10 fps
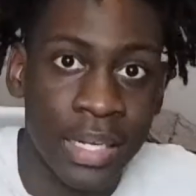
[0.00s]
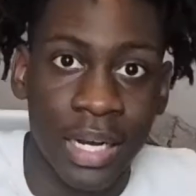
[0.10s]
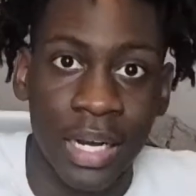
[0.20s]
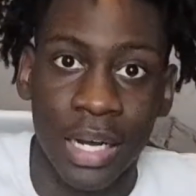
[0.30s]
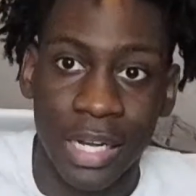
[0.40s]

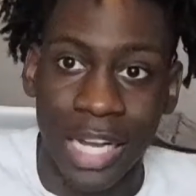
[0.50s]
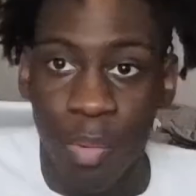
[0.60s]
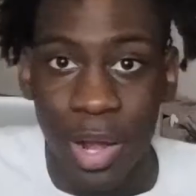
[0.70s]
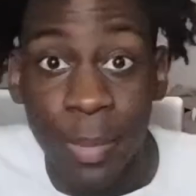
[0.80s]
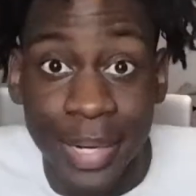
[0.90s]
uh, a
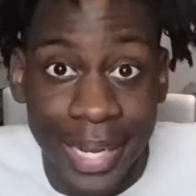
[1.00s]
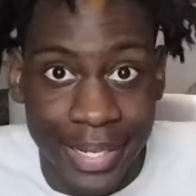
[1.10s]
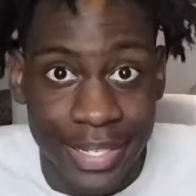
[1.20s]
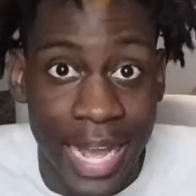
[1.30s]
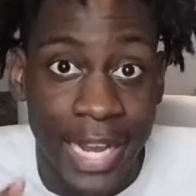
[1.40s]
couple
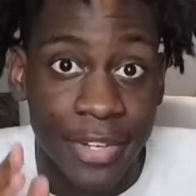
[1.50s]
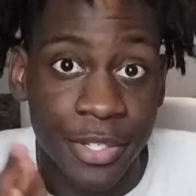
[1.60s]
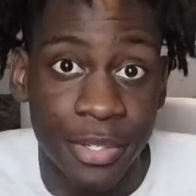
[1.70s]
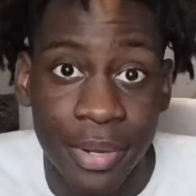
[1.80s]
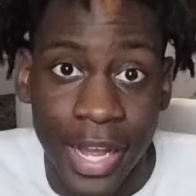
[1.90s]
updates I
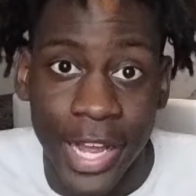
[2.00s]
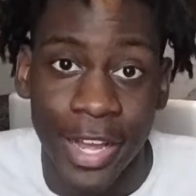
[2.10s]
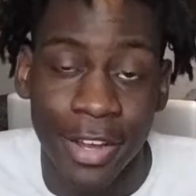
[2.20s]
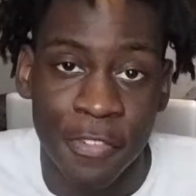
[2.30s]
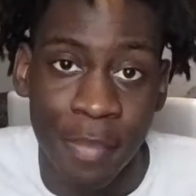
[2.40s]
do
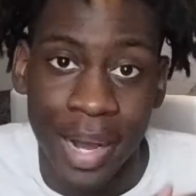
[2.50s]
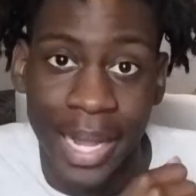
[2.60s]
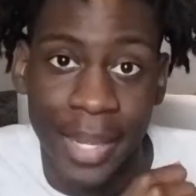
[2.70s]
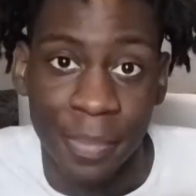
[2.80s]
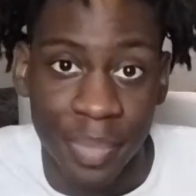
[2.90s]
have
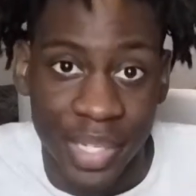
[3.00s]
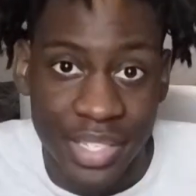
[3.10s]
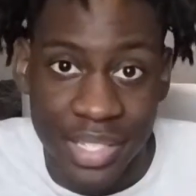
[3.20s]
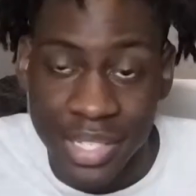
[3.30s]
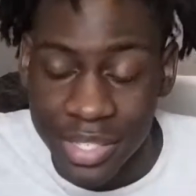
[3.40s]
my
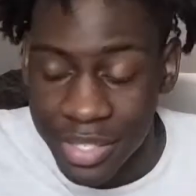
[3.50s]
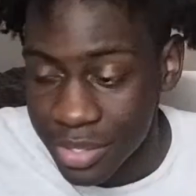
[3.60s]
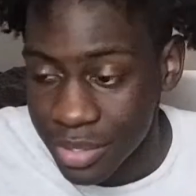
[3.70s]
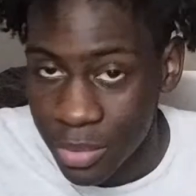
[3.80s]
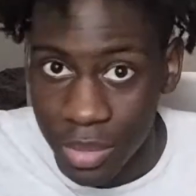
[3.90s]

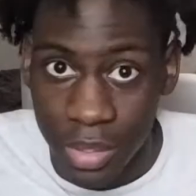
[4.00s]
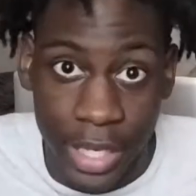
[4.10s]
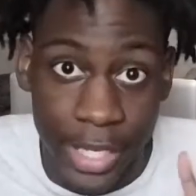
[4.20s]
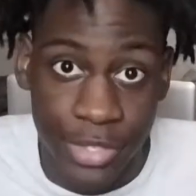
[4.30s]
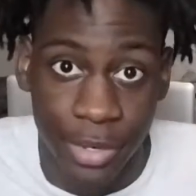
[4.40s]
business
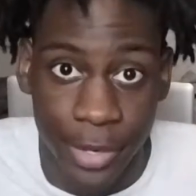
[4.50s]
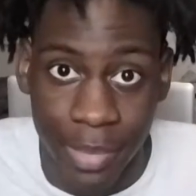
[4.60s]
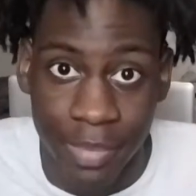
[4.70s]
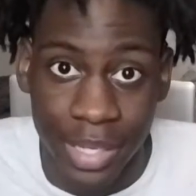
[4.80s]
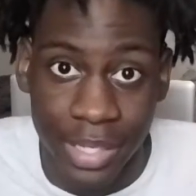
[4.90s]

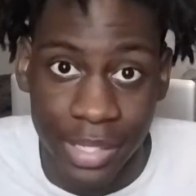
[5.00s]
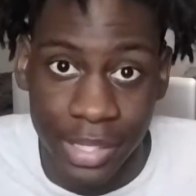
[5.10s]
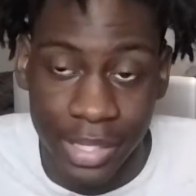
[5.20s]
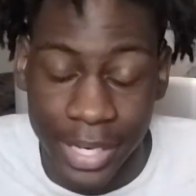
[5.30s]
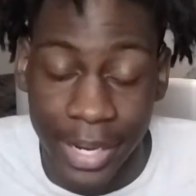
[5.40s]
Instagram
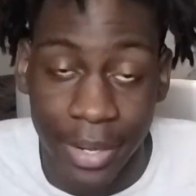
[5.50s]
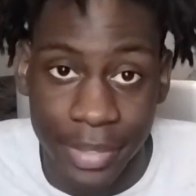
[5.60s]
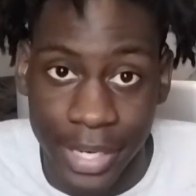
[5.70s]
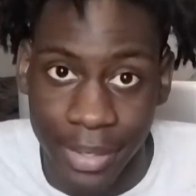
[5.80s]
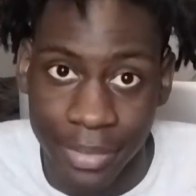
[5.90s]

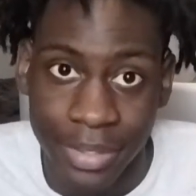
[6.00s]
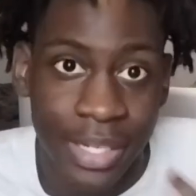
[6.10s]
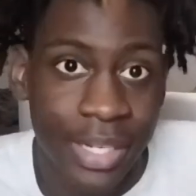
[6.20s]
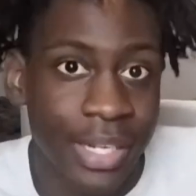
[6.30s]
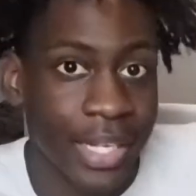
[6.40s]
account now
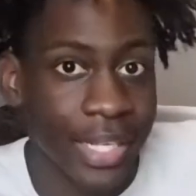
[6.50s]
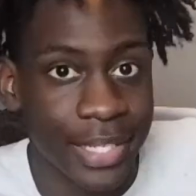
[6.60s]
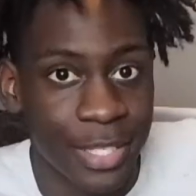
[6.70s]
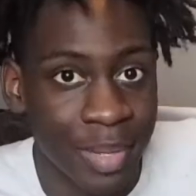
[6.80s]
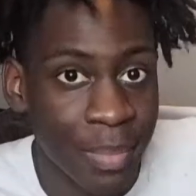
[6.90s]

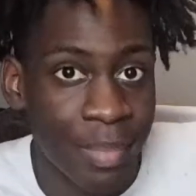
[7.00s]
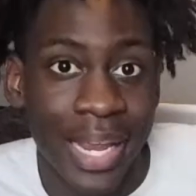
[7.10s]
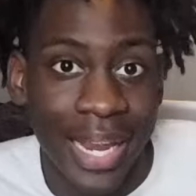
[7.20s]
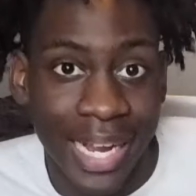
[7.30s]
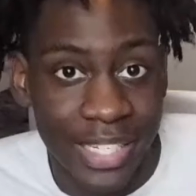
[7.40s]
it's been
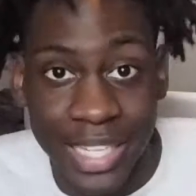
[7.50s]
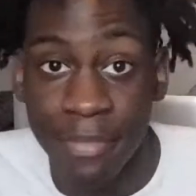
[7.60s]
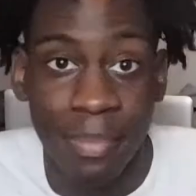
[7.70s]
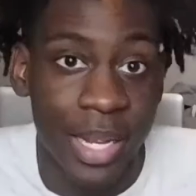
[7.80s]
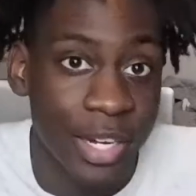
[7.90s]
made. I just
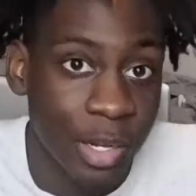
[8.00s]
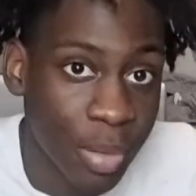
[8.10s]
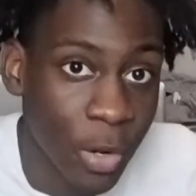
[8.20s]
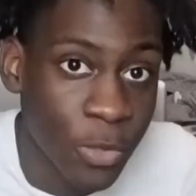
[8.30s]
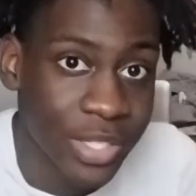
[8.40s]
haven't made any
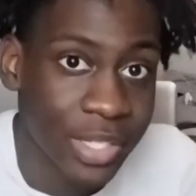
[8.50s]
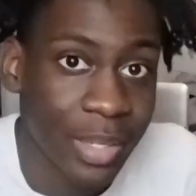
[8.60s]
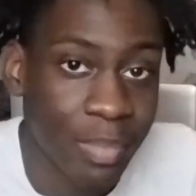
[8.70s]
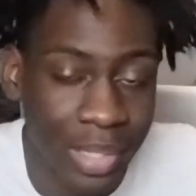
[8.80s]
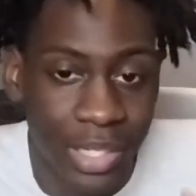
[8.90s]
posts on
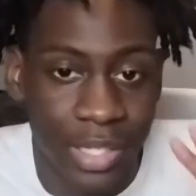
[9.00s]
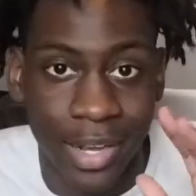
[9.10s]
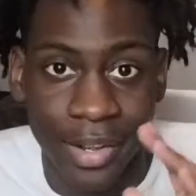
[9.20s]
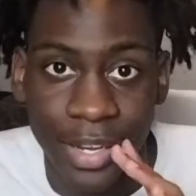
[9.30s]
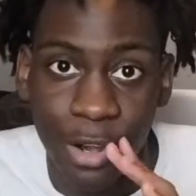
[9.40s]
it, but
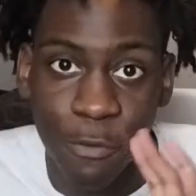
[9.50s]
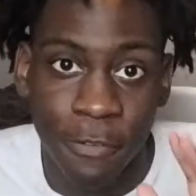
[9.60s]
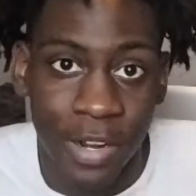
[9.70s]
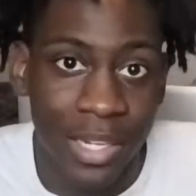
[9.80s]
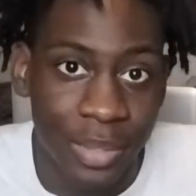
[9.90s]
y'all can go
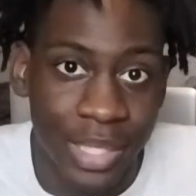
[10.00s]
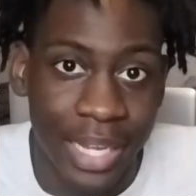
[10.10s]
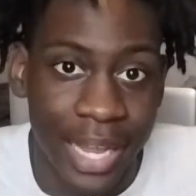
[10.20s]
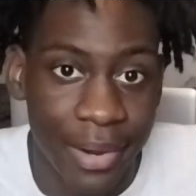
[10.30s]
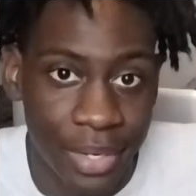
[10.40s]
follow it.
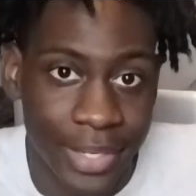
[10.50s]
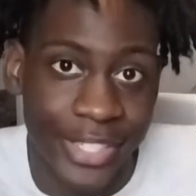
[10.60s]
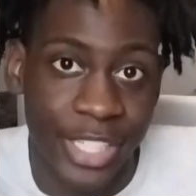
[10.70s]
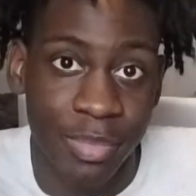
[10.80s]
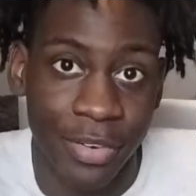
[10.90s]
It
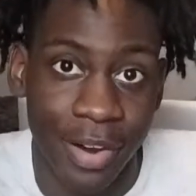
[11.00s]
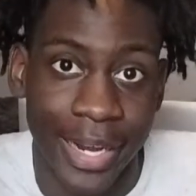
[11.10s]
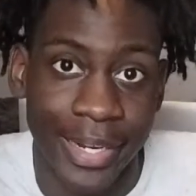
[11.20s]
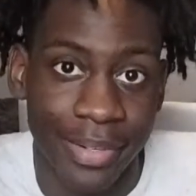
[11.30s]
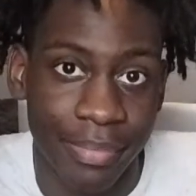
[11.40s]
should be
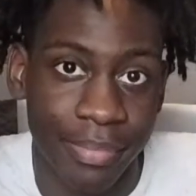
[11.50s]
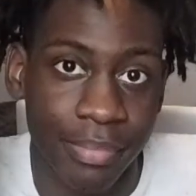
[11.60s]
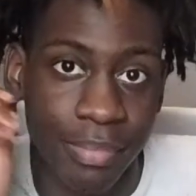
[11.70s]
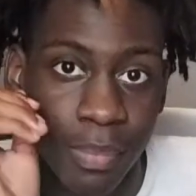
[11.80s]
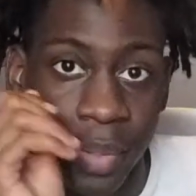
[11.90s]
right
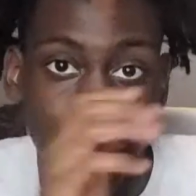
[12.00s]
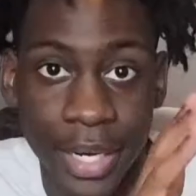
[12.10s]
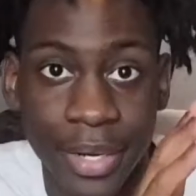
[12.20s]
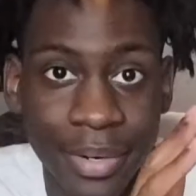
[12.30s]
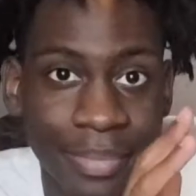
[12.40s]

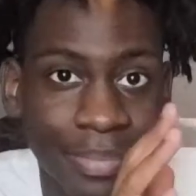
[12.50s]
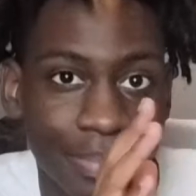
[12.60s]
here.